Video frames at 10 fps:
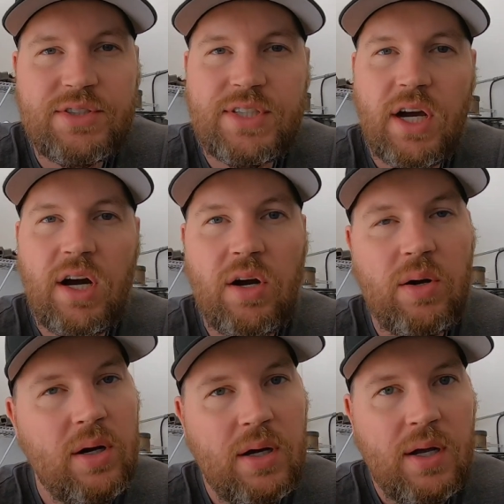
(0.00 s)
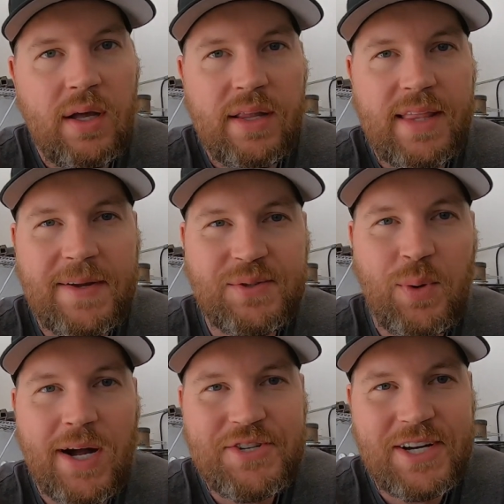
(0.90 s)
so thanks for
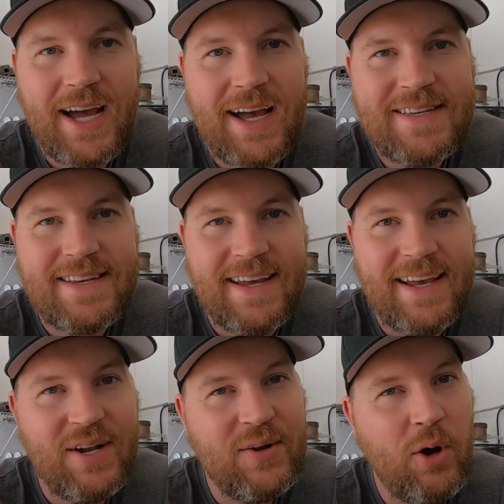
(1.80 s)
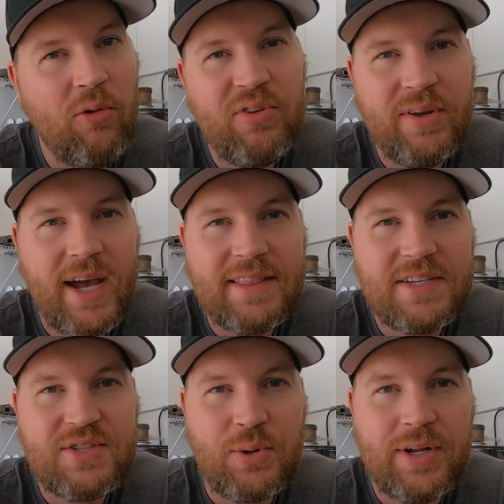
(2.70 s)
watching guys, and hopefully you got
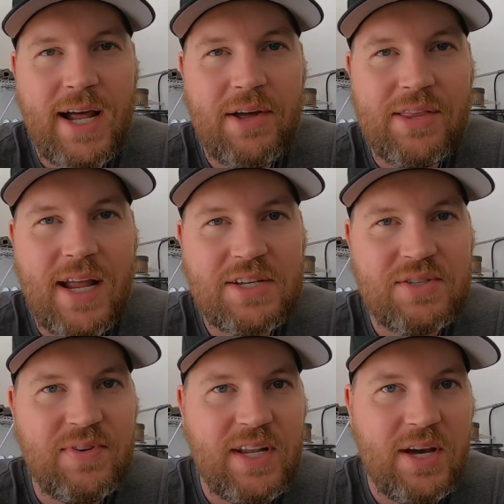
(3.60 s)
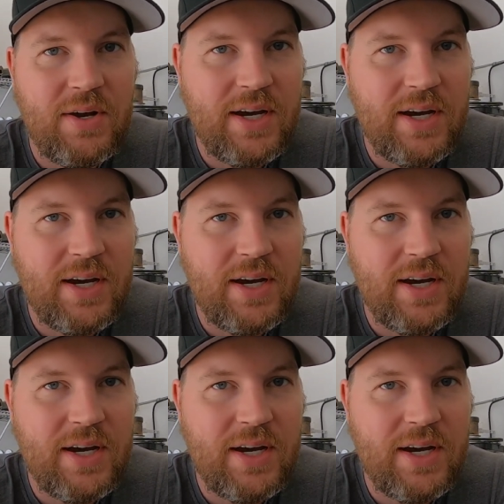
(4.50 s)
this sorted out in the next video